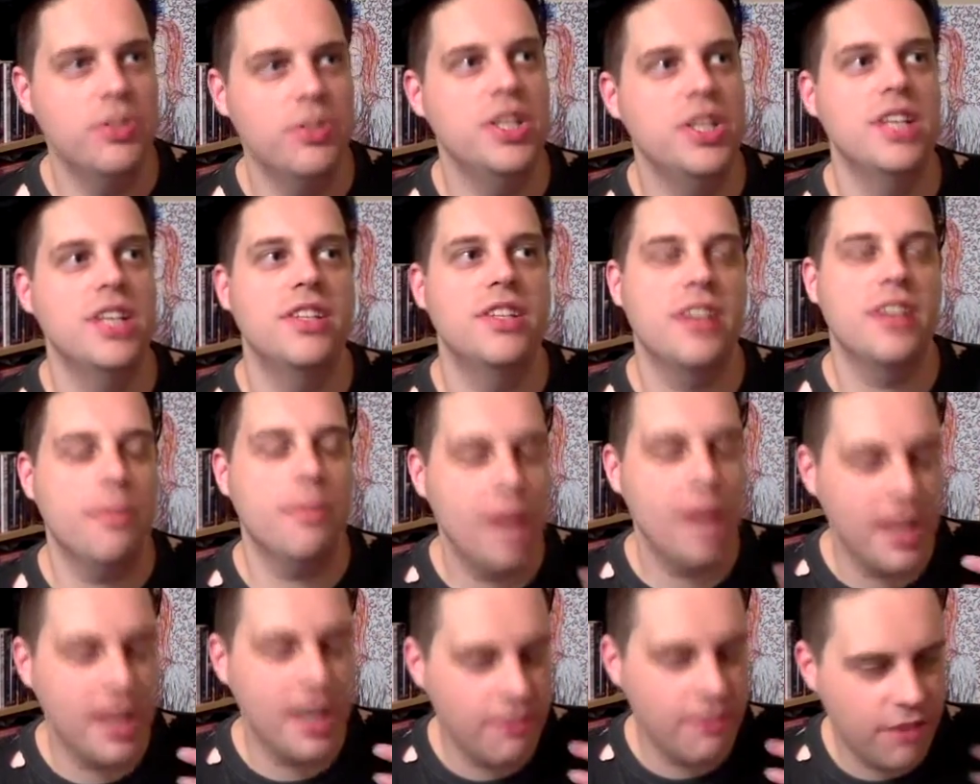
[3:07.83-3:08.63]
She
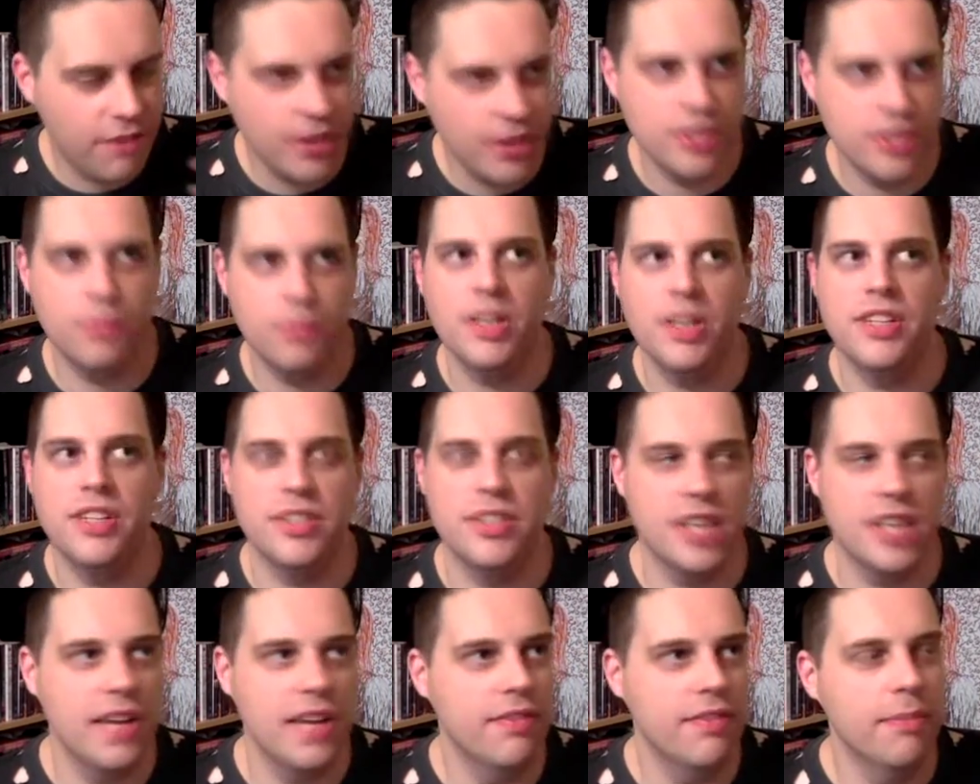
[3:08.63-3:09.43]
somehow finds a way to
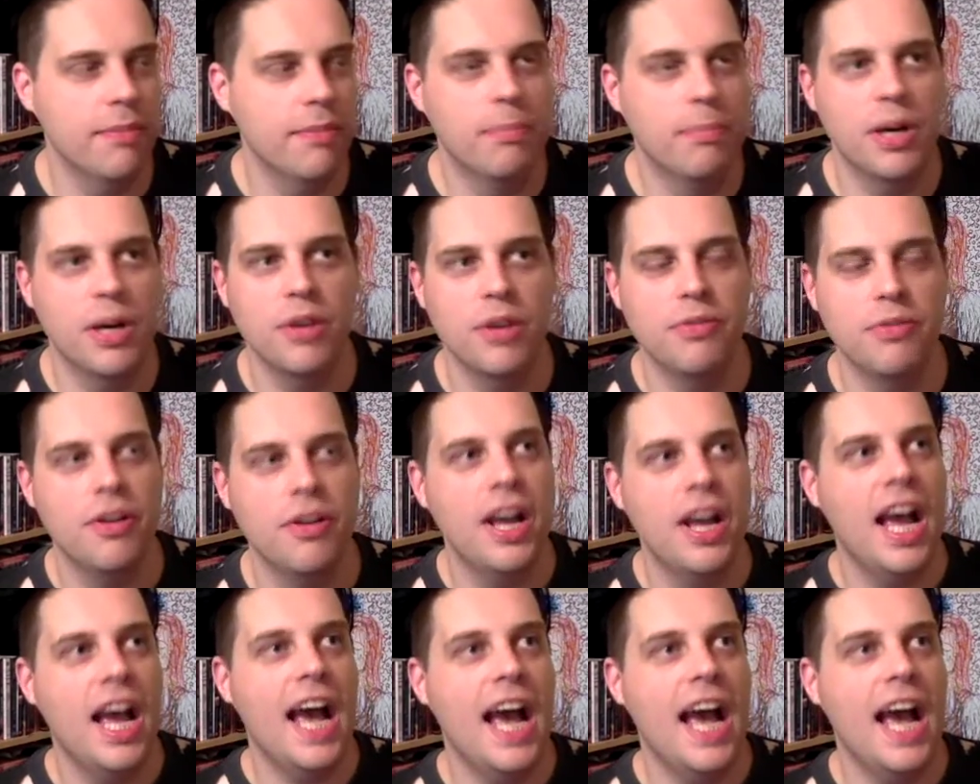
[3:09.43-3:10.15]
save them both,